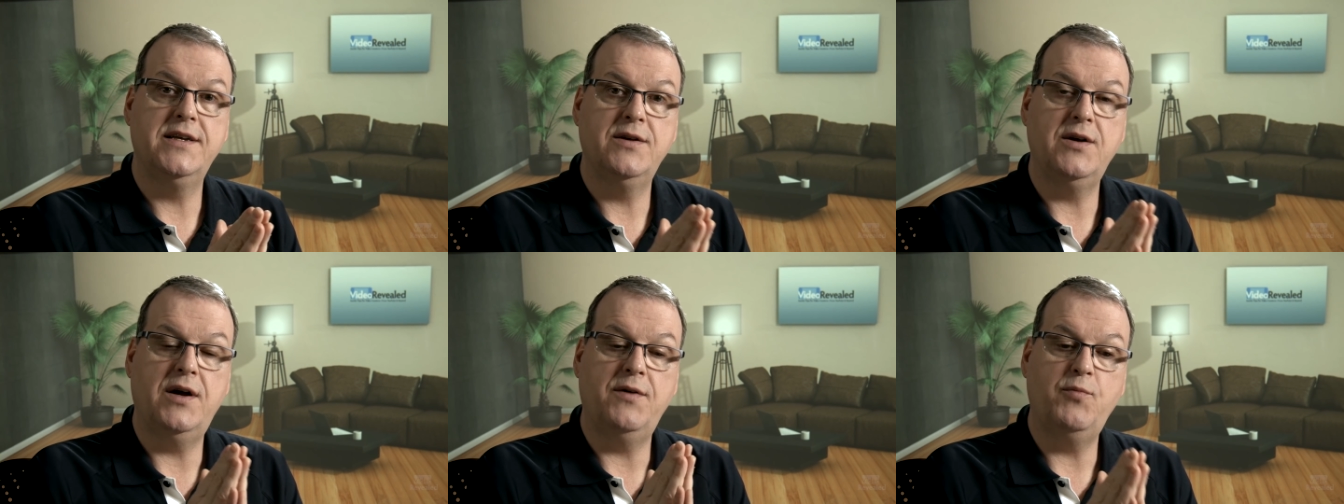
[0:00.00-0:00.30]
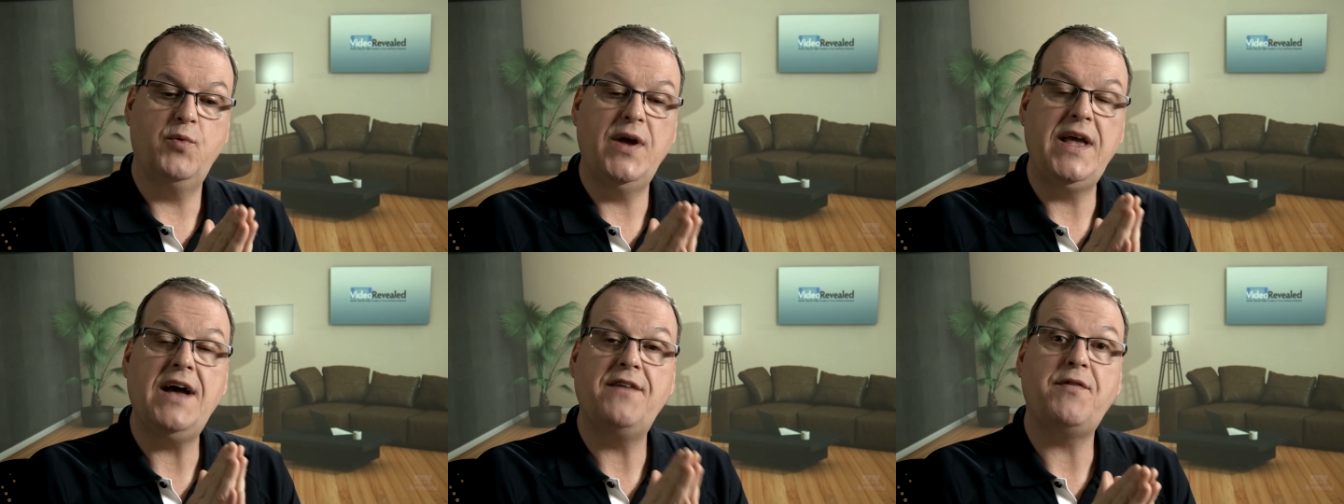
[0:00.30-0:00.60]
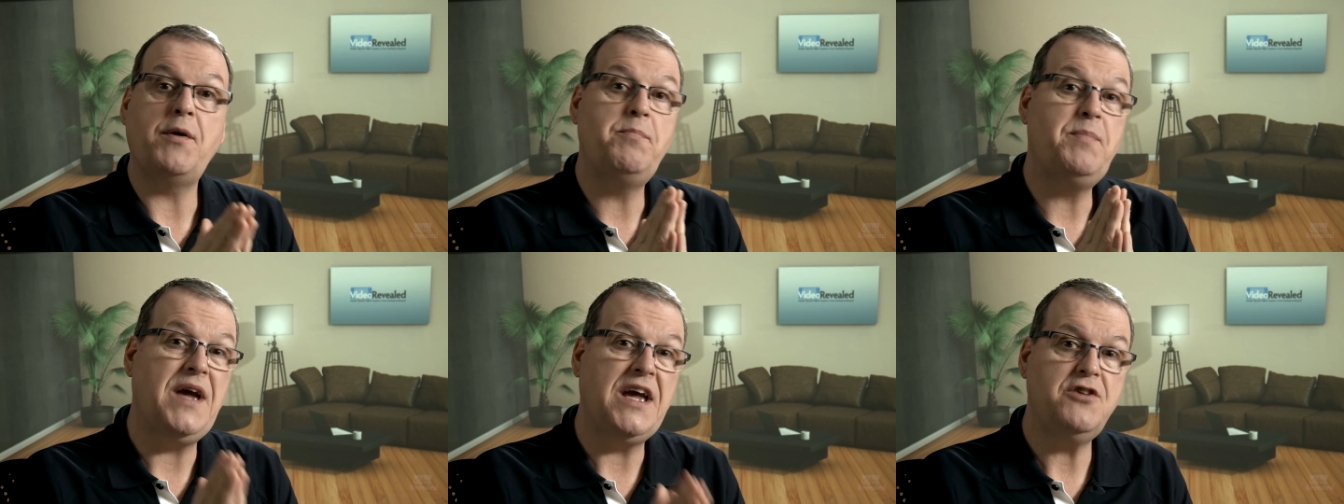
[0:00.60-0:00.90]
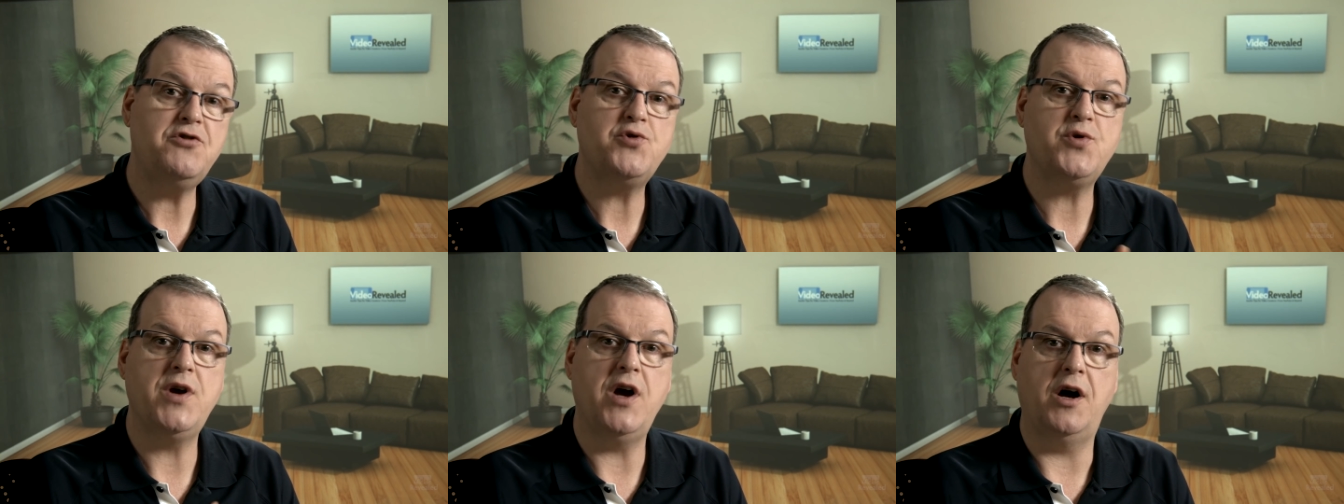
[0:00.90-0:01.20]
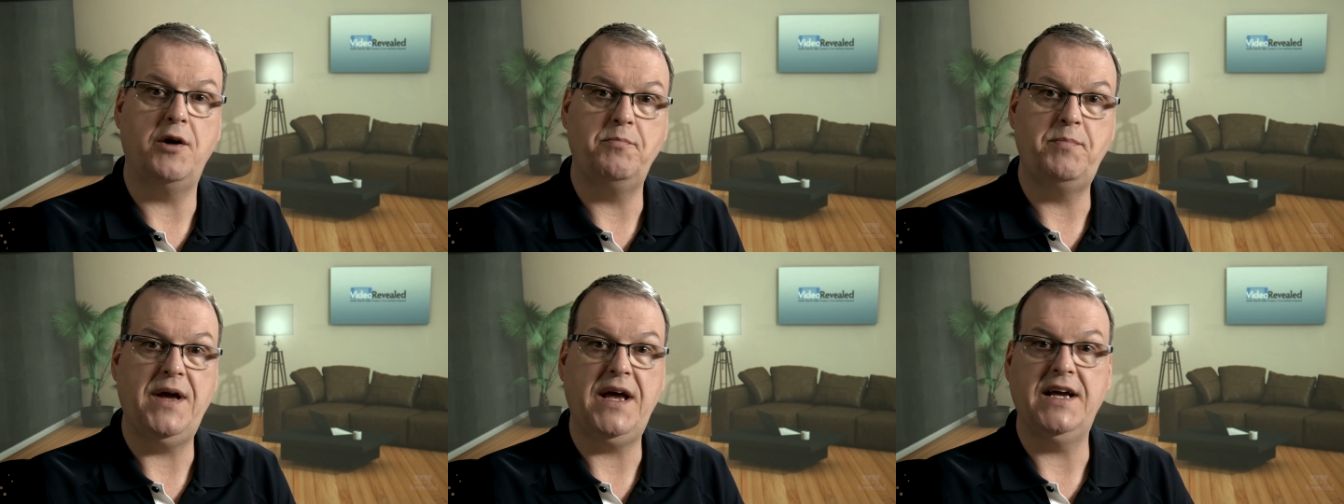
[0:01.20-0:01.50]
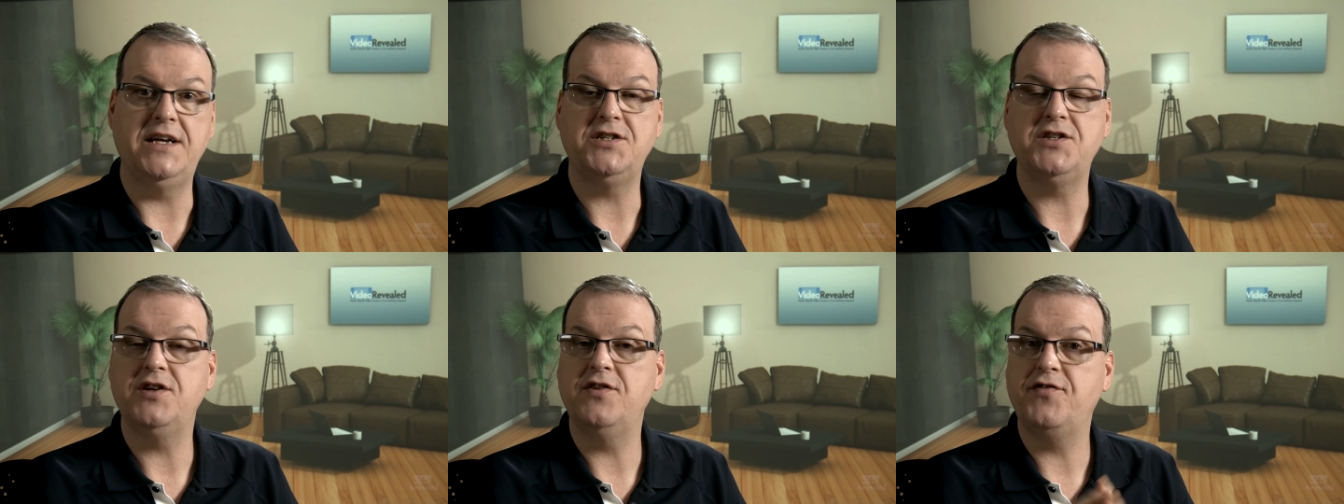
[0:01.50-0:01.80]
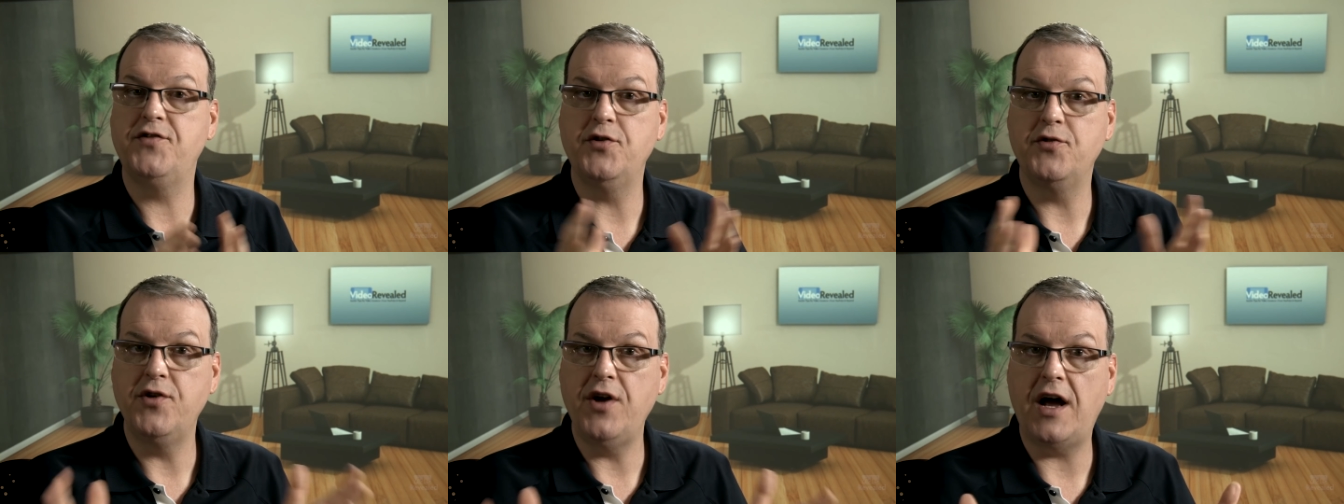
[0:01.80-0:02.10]
uh, we have a Patreon page. And
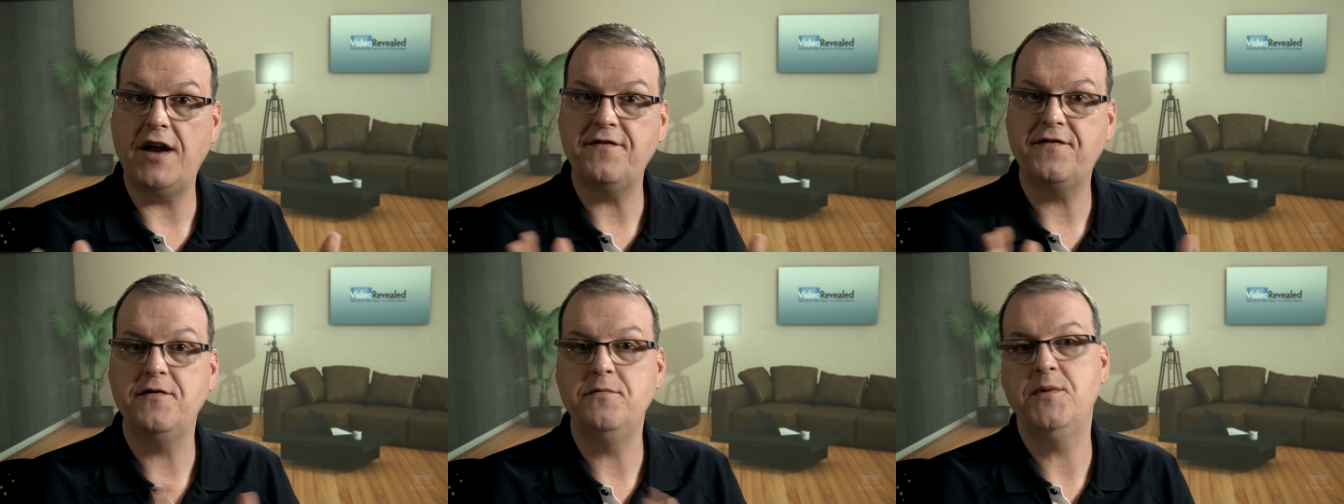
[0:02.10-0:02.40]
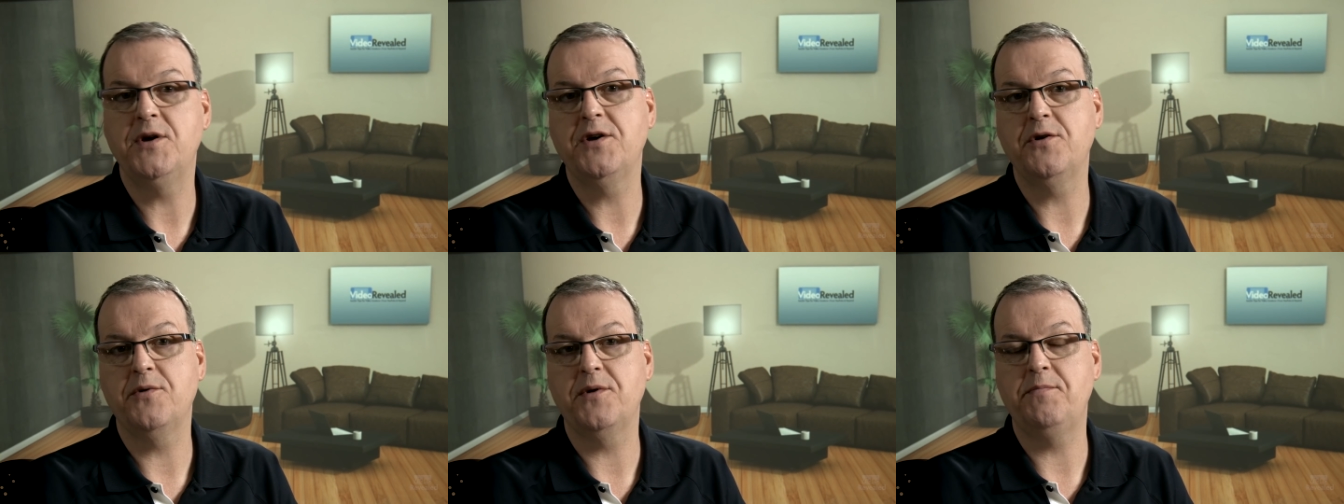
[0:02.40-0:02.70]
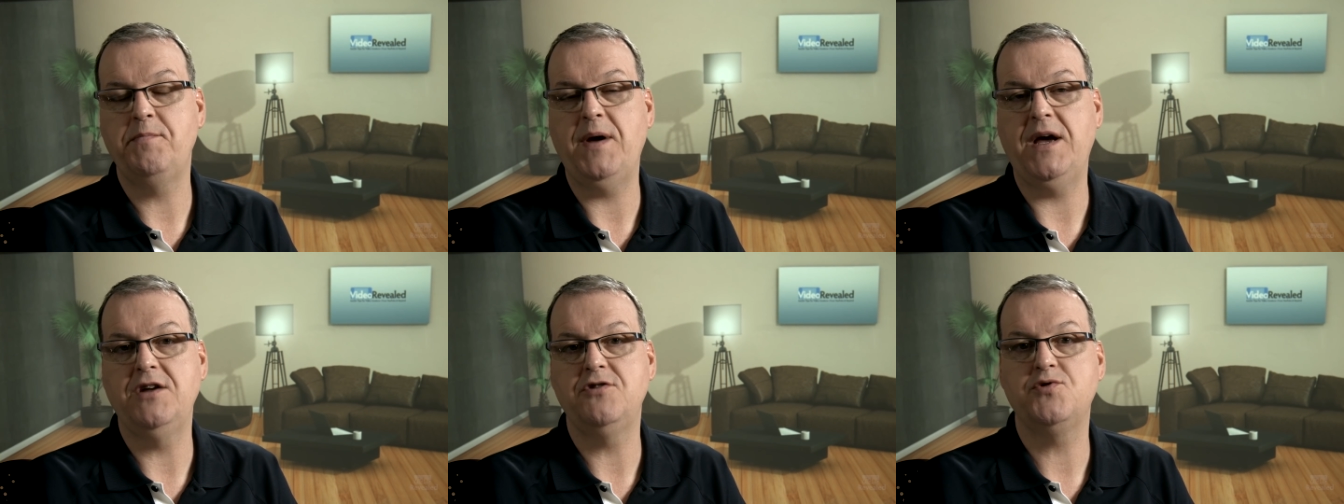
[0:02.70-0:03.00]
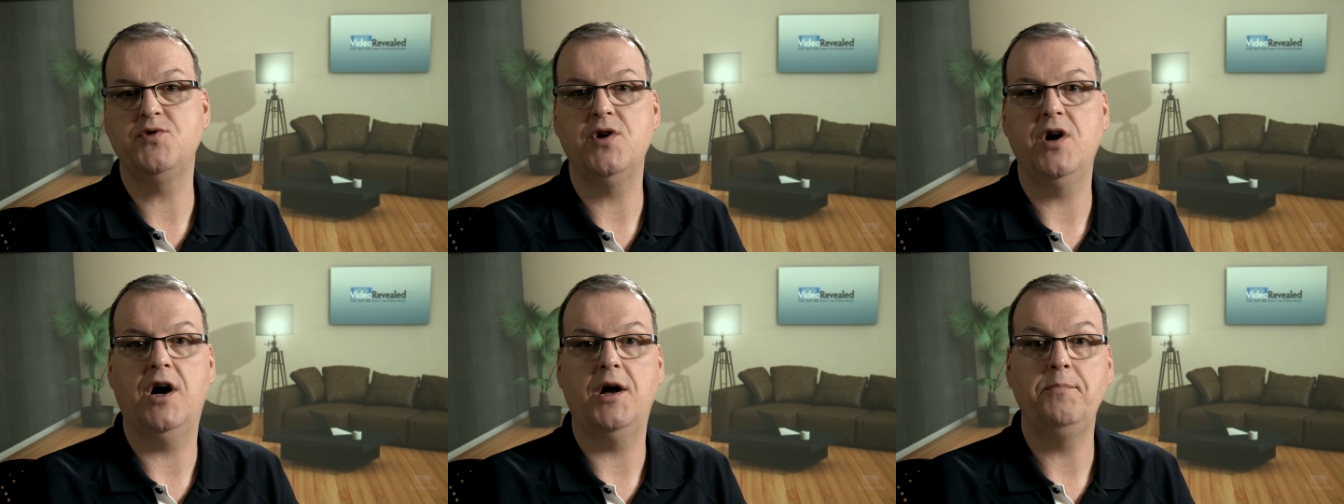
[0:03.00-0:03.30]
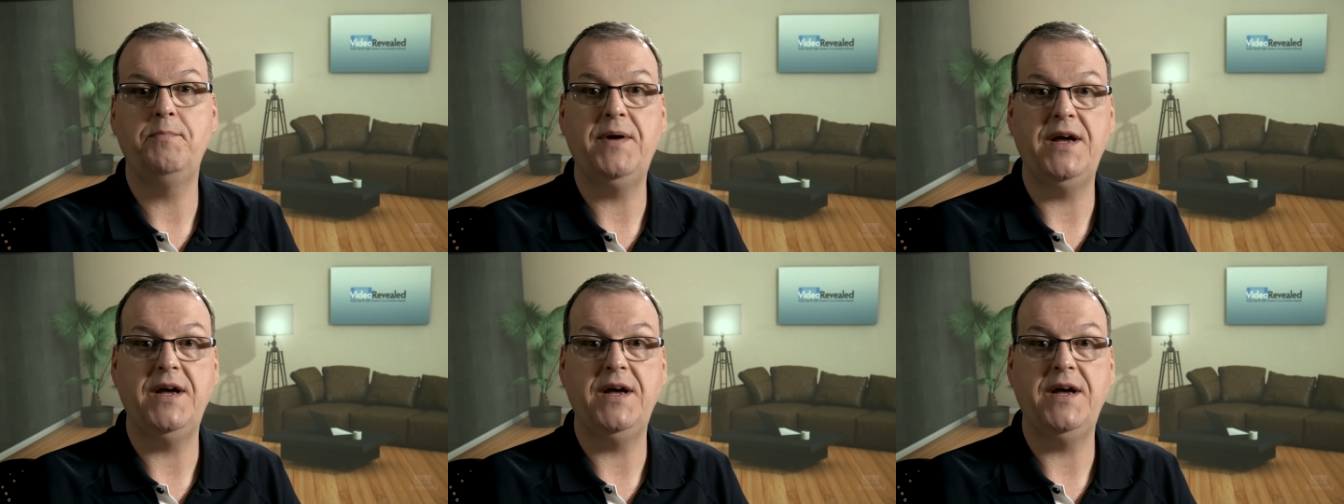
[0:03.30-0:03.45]
if you're not familiar with Patreon,